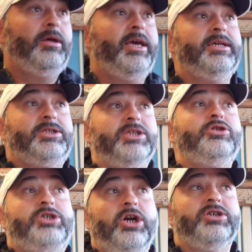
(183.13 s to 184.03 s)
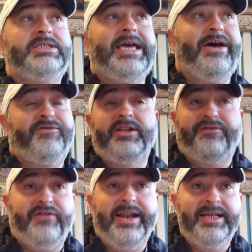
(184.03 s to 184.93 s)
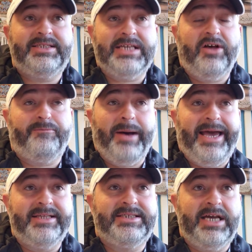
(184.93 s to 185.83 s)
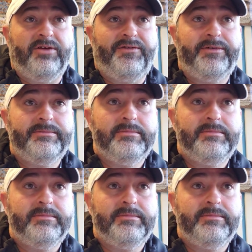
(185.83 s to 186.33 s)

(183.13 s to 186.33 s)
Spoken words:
Does New Jersey have to defend itself by itself?